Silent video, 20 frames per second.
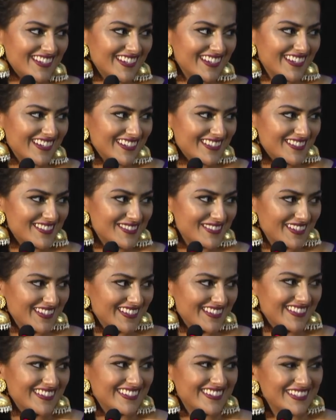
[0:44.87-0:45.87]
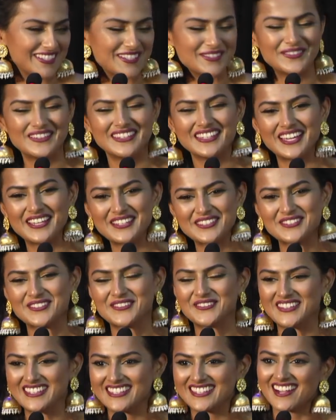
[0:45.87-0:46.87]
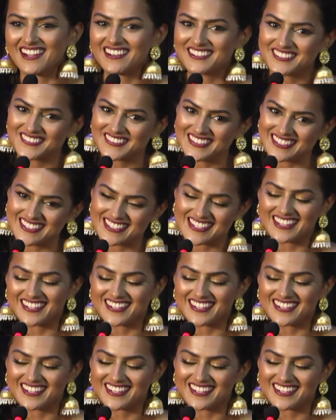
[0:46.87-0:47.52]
He has he's been nice to me in Kartivalidi